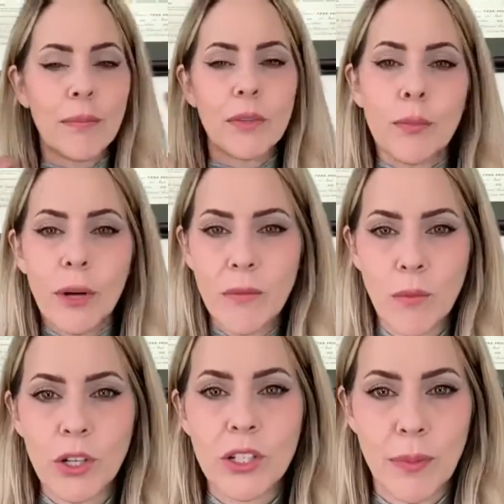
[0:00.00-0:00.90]
your brain
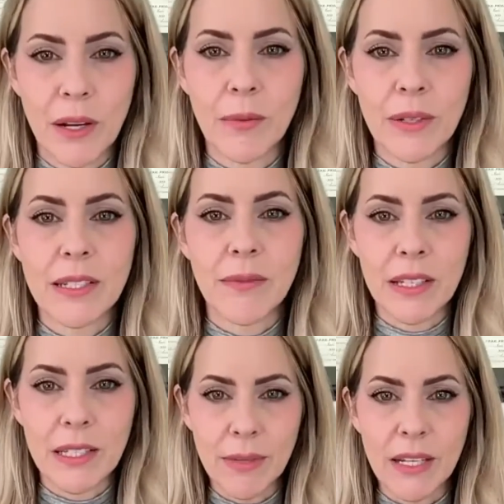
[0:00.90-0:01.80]
works better when
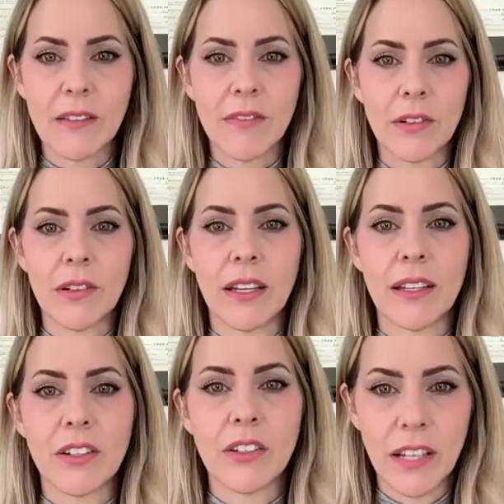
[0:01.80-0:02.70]
something's meaningful
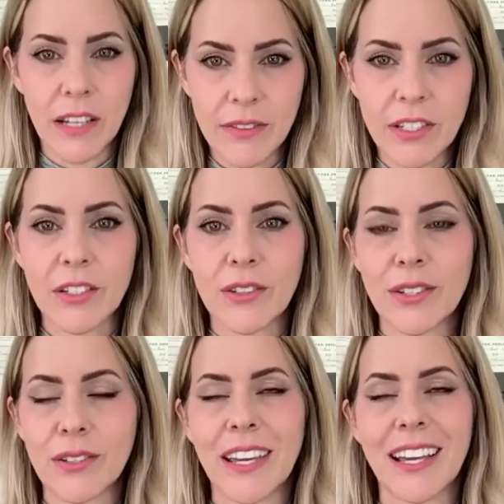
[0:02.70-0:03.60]
and creative to you.
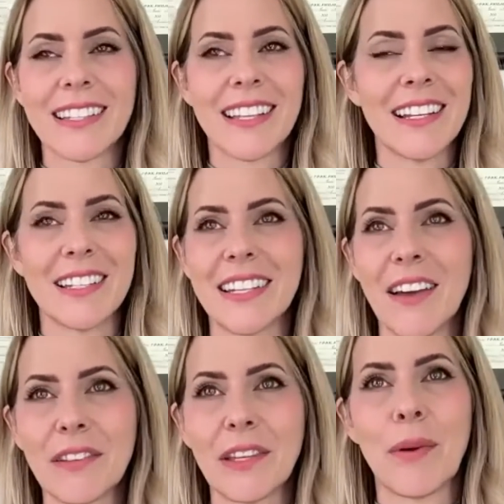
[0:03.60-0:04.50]
So yes, that is
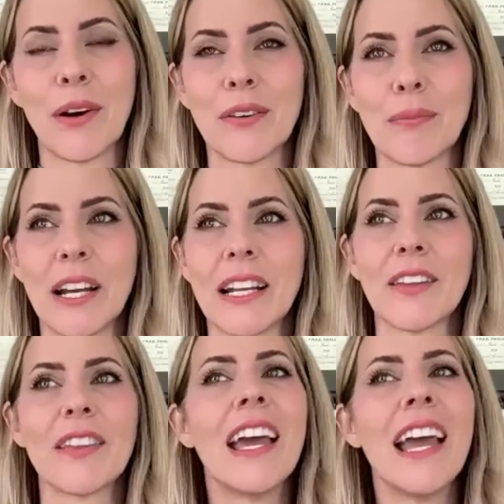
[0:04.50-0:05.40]
definitely a part of brain
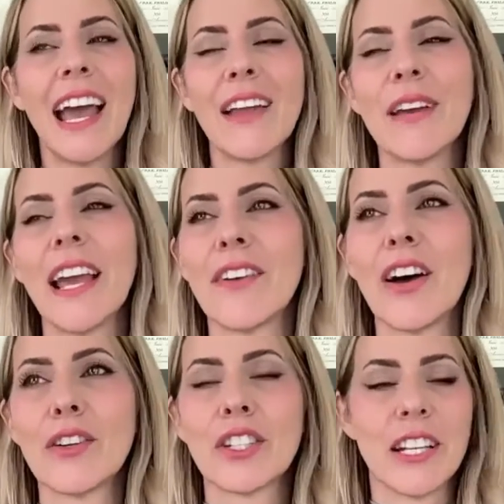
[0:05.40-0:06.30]
health. And we have
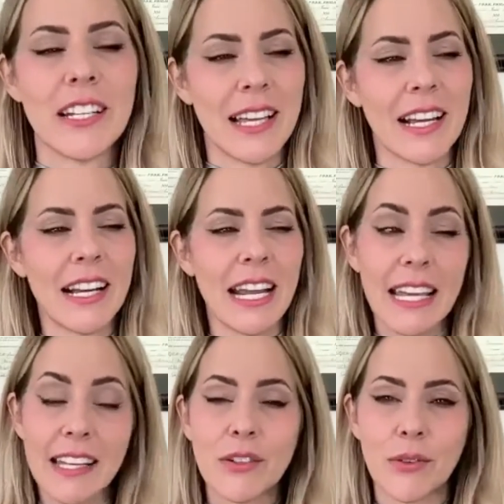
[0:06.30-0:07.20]
other studies that kind of
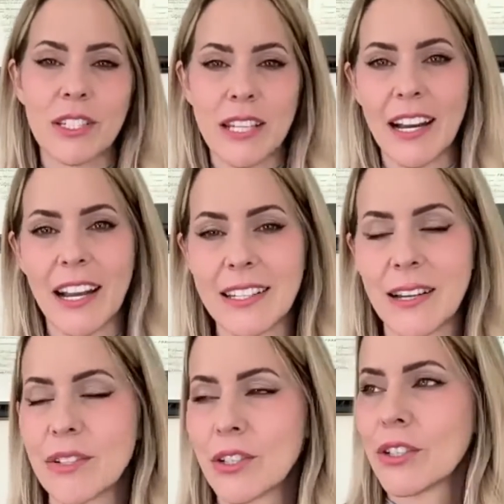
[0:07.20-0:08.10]
hint towards that, as
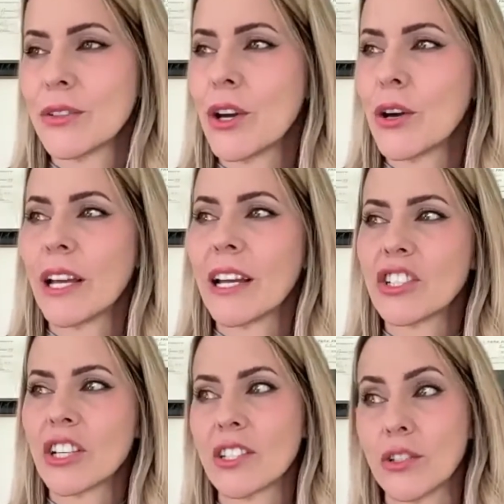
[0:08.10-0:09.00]
I'm sure you know, like
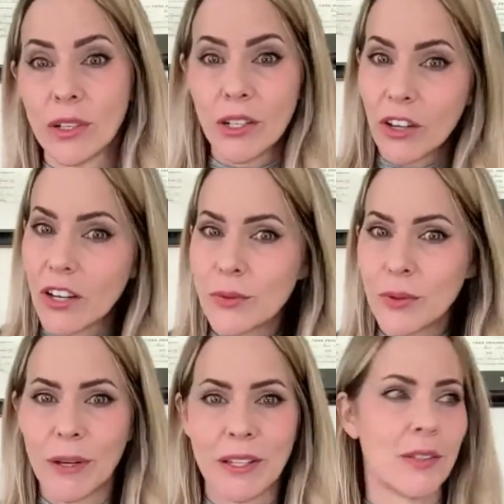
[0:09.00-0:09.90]
just doing a
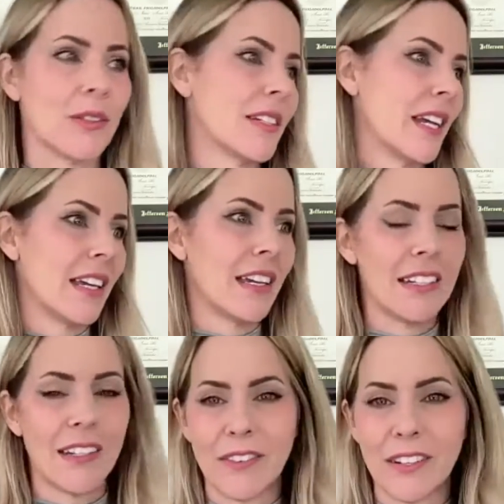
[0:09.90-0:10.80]
crossword puzzle, taking a
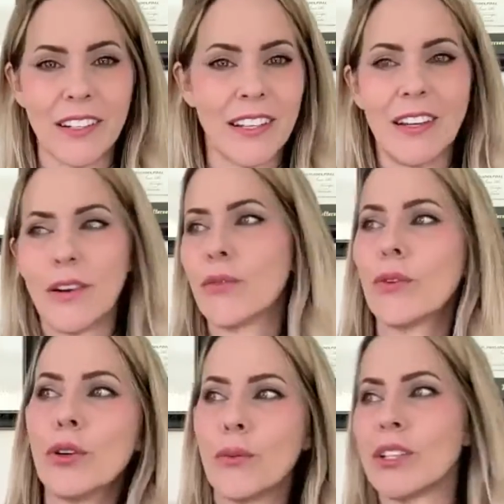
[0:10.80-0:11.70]
different
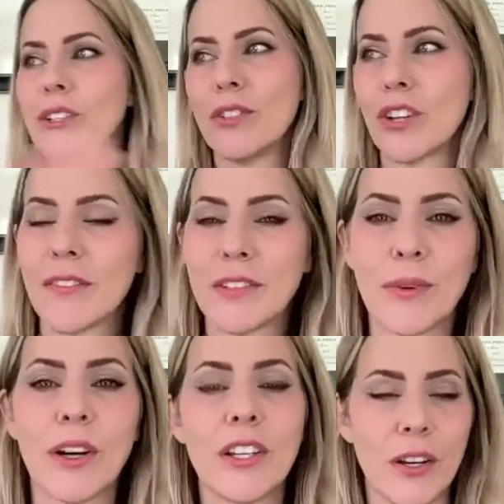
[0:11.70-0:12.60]
route when you drive to
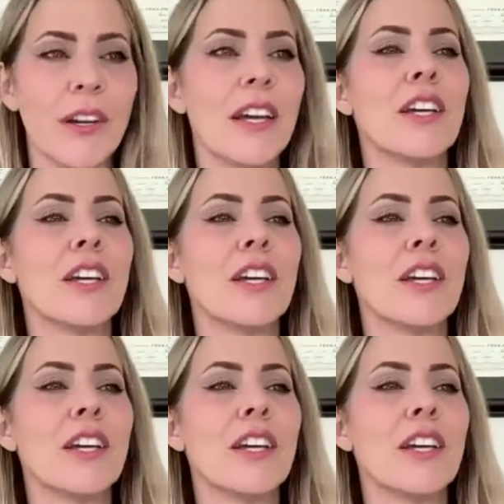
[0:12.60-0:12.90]
work, you know,